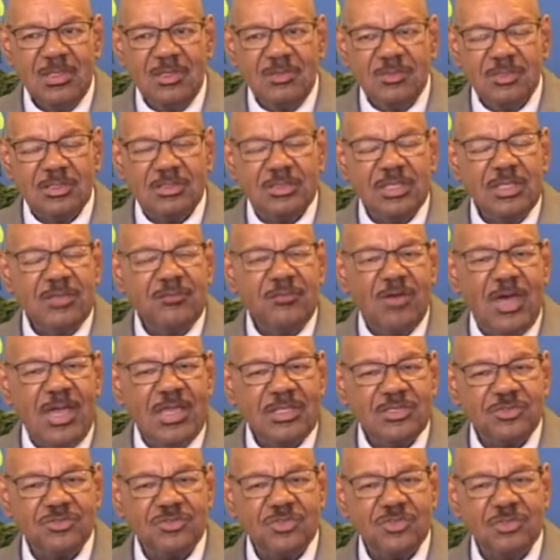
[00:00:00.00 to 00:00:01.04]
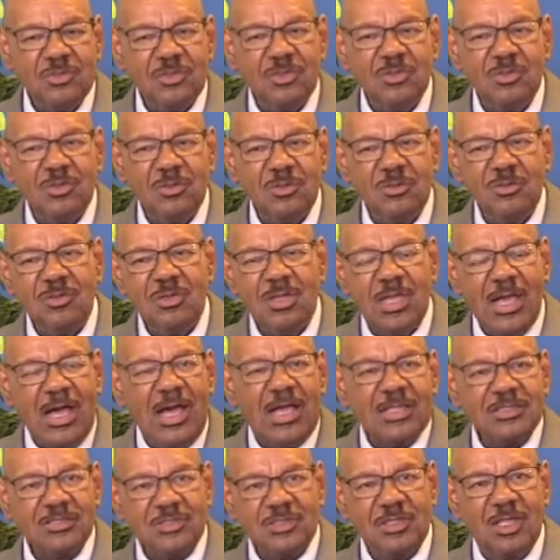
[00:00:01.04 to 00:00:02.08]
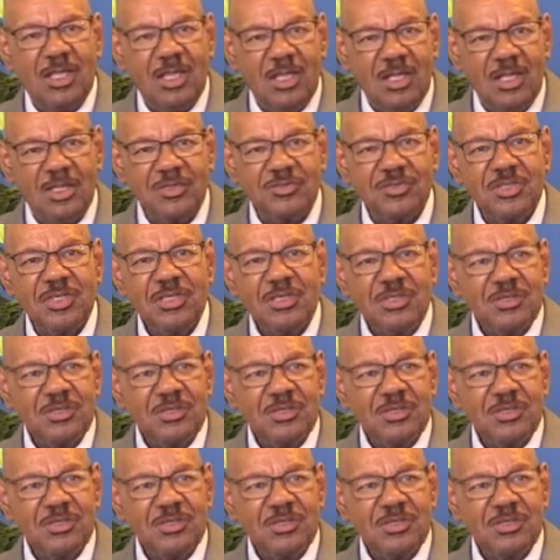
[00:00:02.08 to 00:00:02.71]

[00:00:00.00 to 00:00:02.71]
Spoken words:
the Levites knew God's laws,